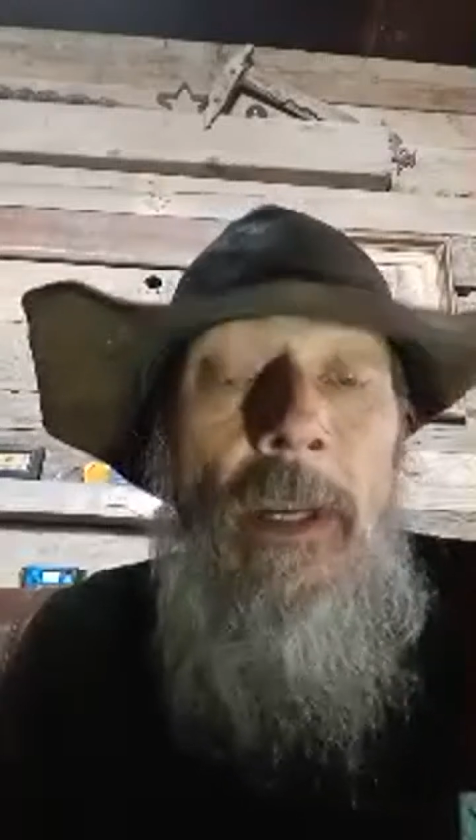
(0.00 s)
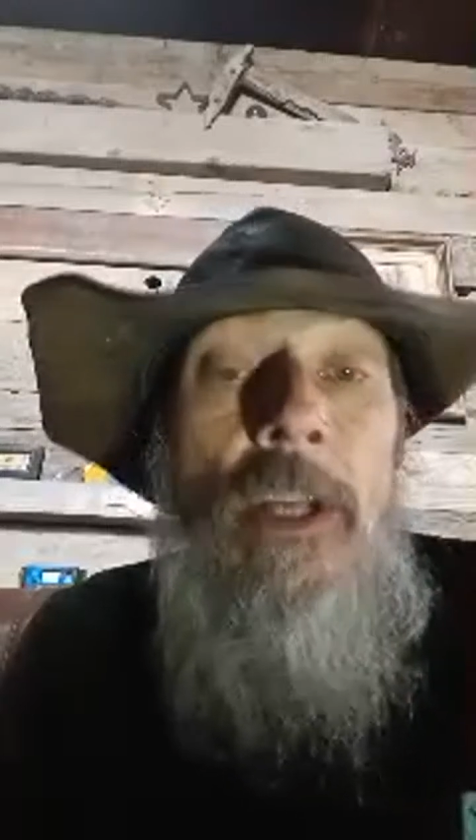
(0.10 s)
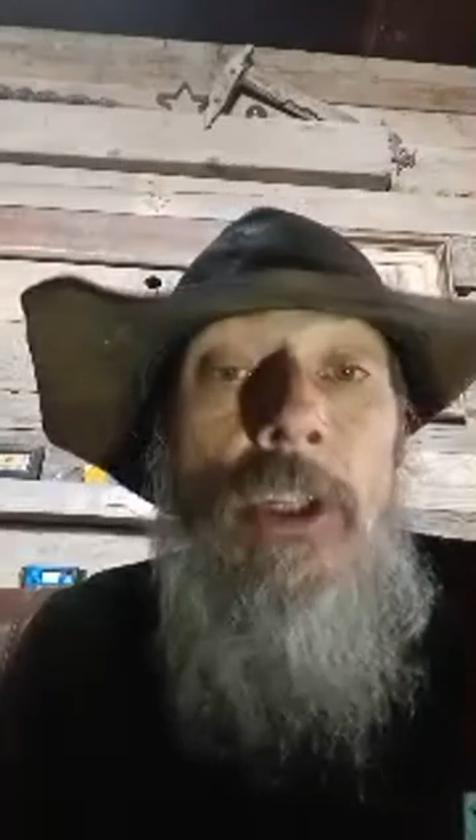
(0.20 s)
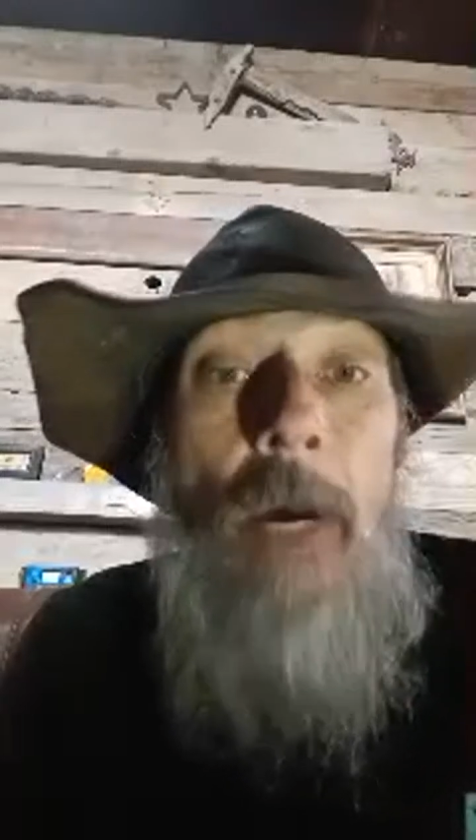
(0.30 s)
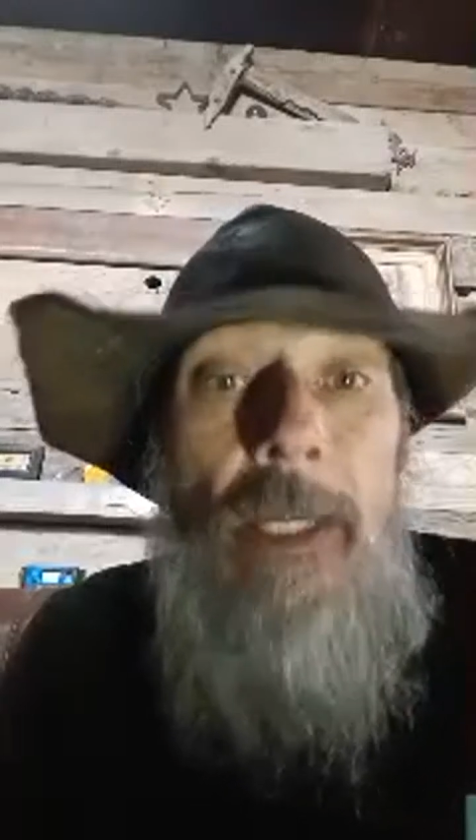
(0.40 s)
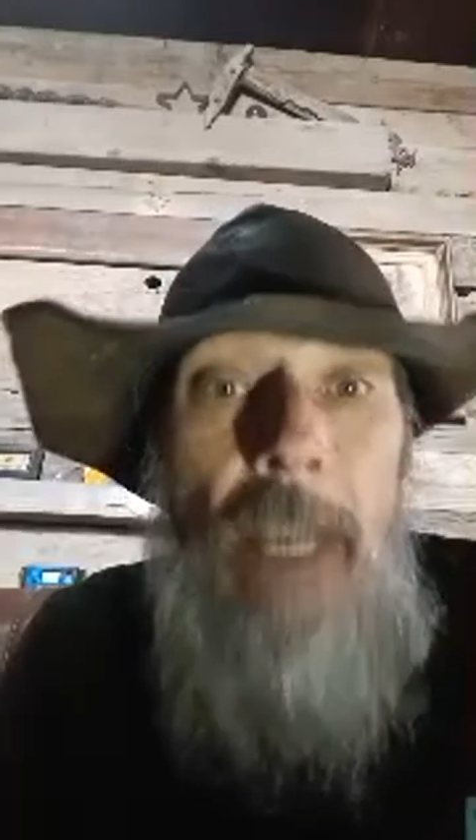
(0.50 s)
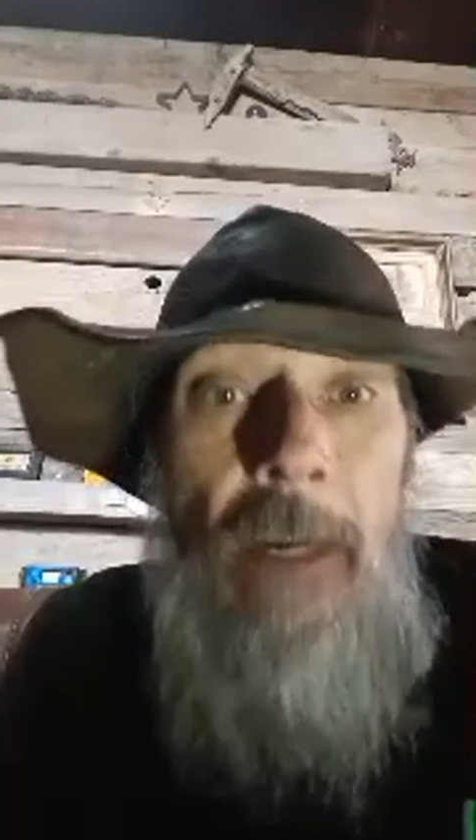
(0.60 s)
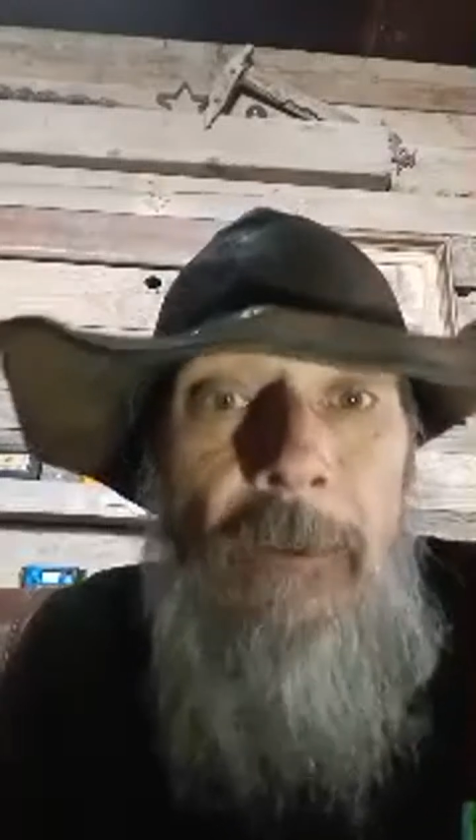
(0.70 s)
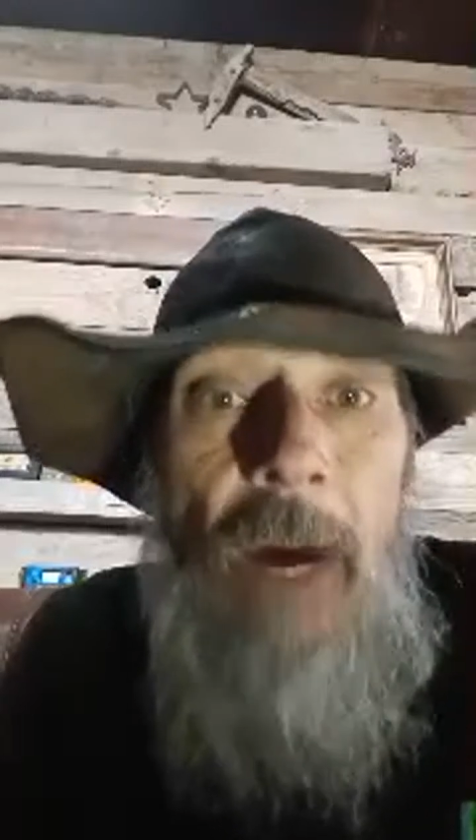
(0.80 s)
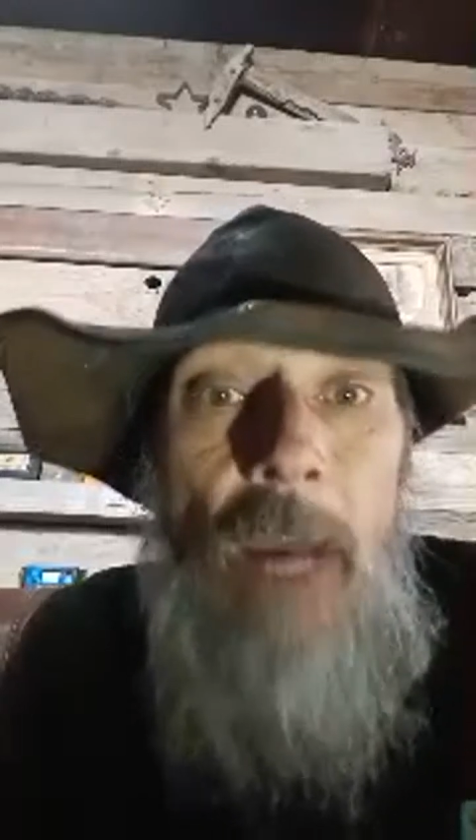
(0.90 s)
So
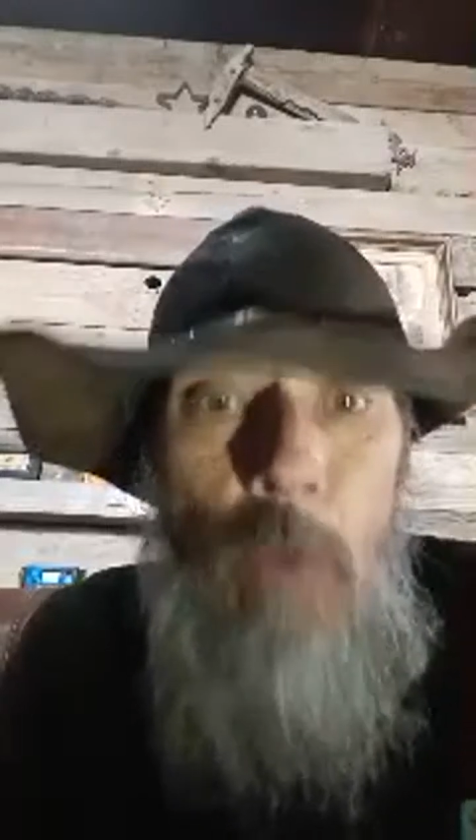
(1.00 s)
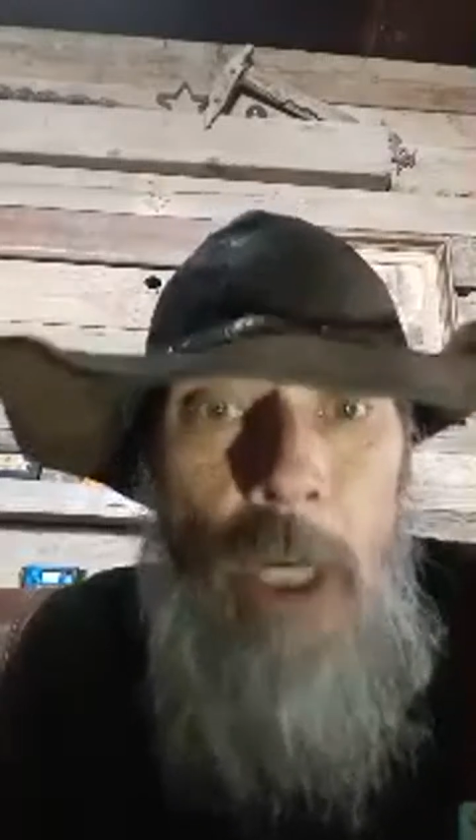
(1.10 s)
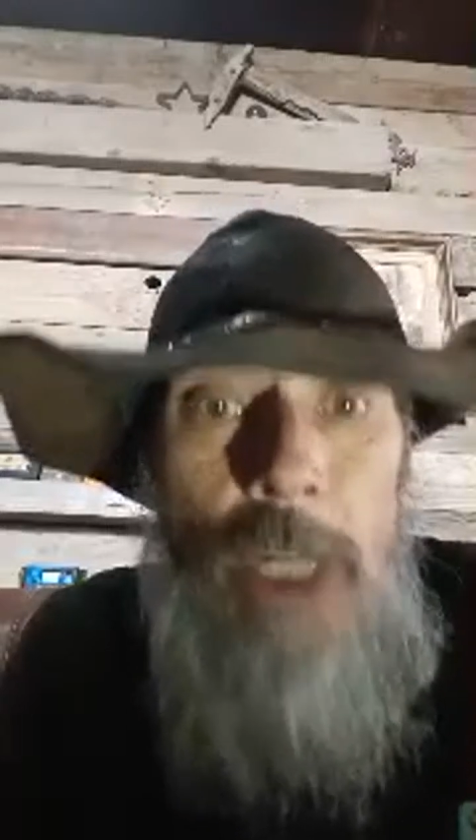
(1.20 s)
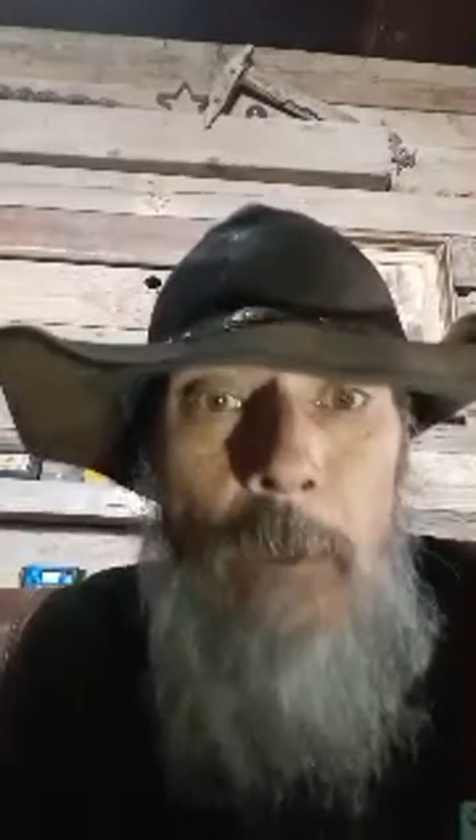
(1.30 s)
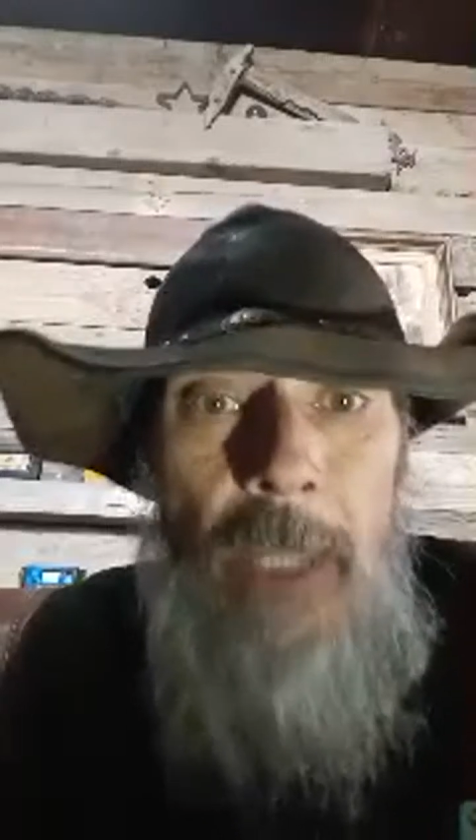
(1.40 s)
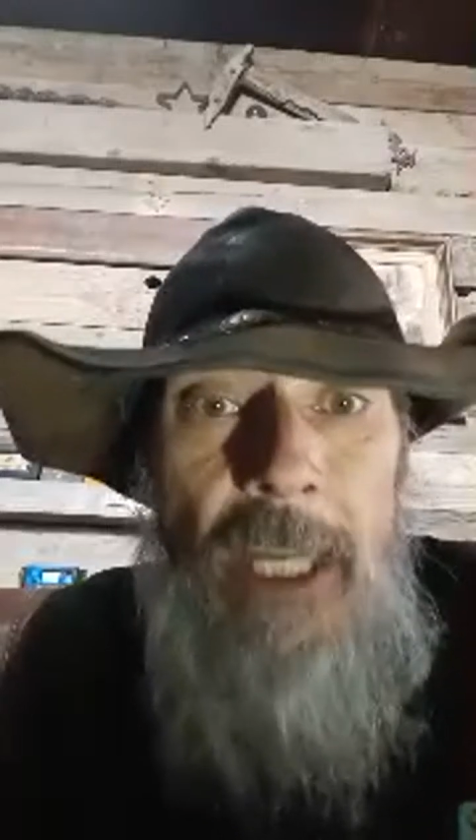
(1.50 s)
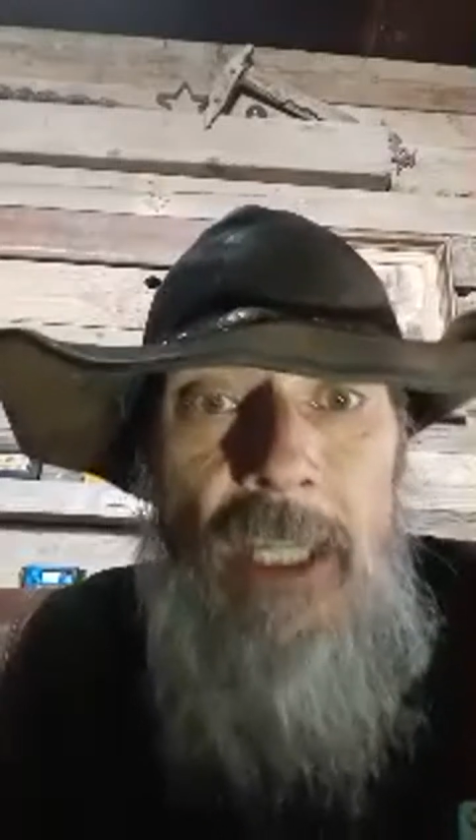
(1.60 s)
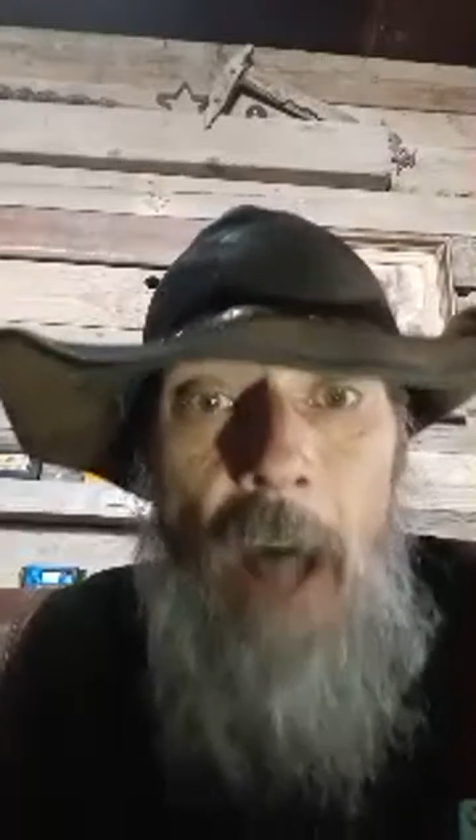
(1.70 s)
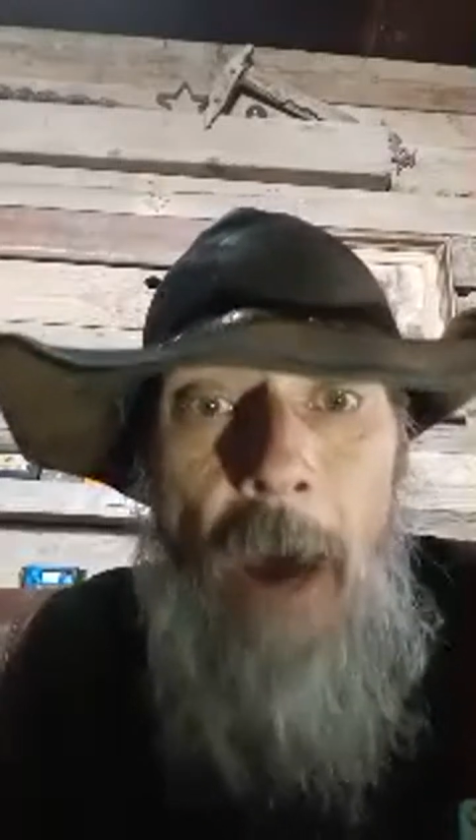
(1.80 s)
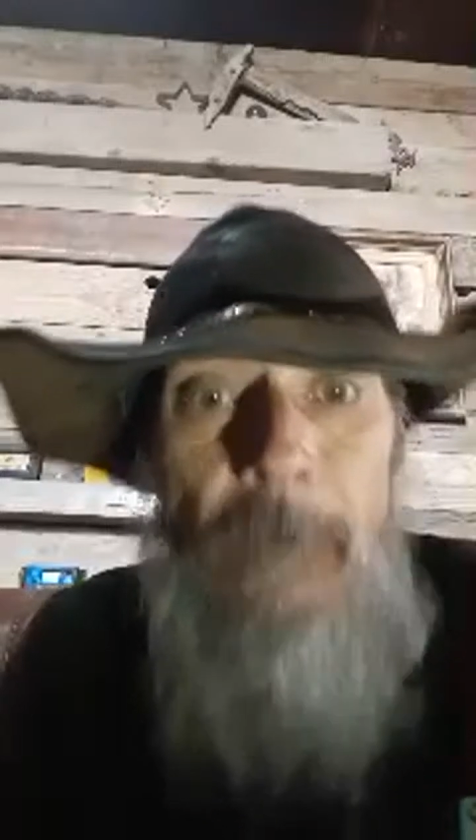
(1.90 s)
identify which police
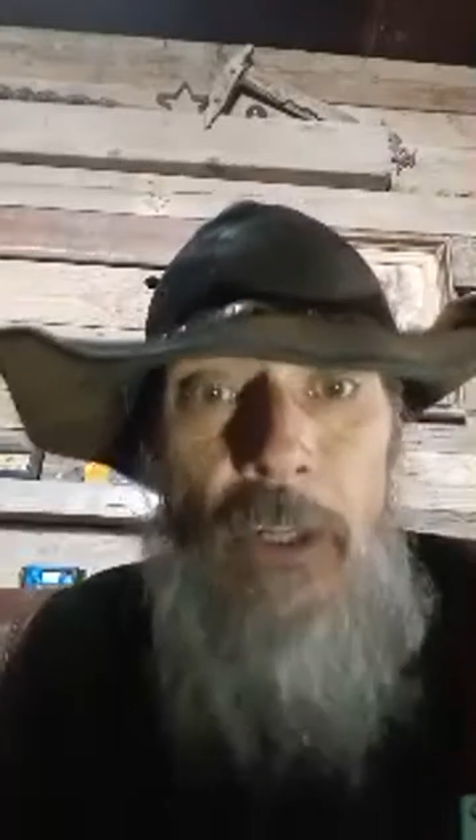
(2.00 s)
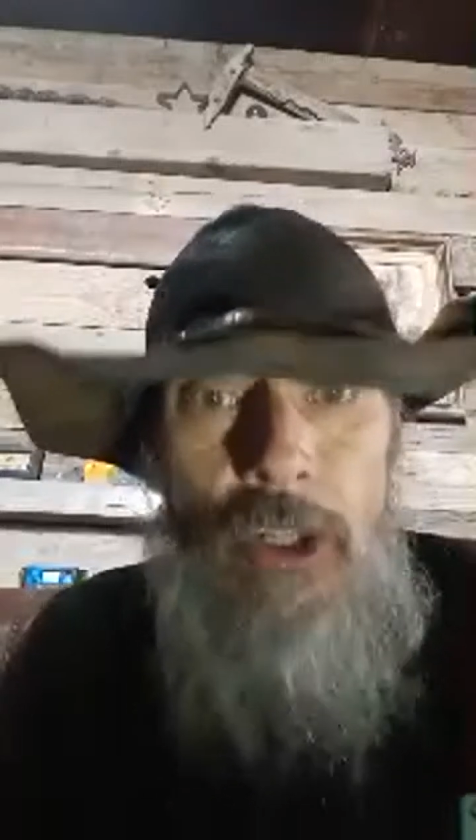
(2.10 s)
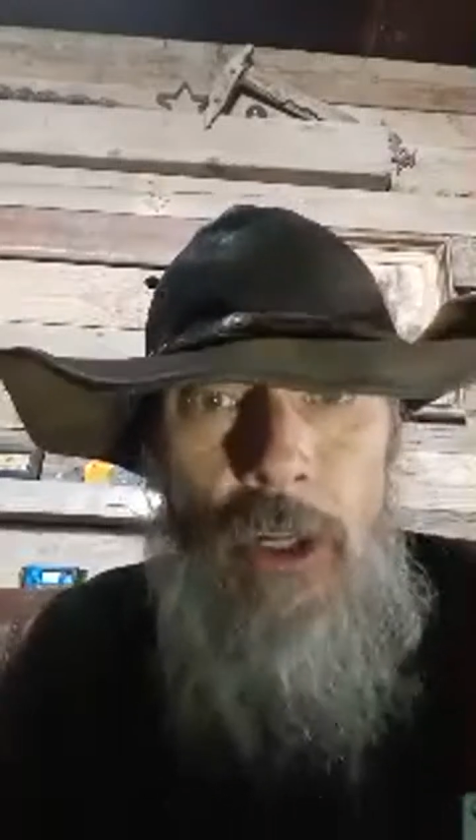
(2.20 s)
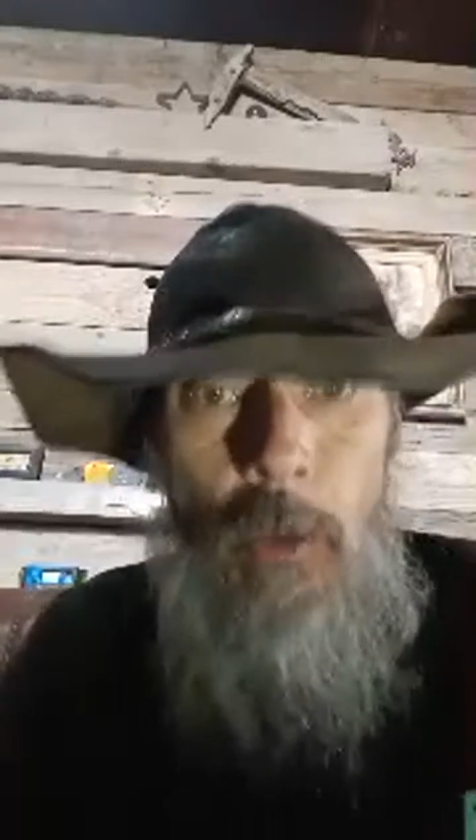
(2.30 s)
officer,